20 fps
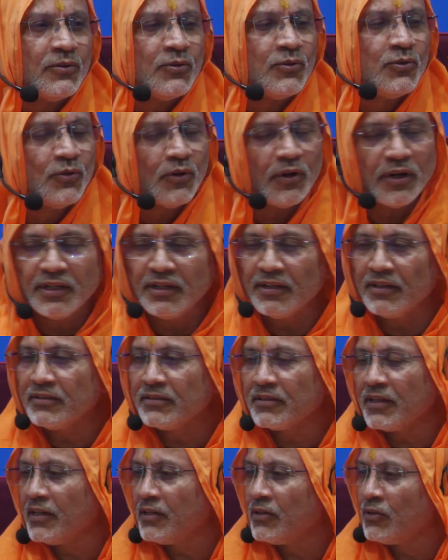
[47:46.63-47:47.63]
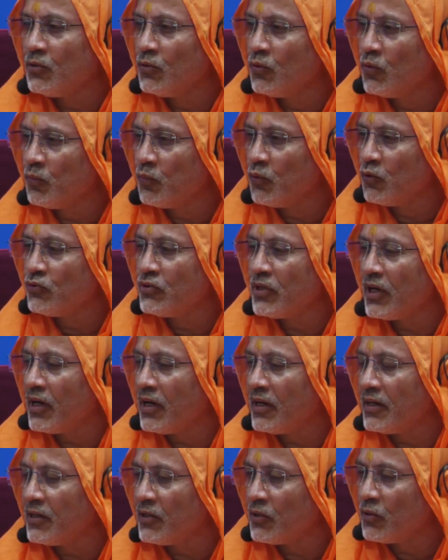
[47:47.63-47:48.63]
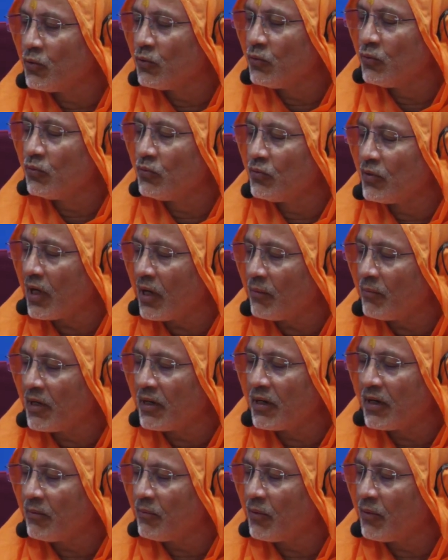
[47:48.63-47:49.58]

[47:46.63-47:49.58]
Join us and do puja and do Rama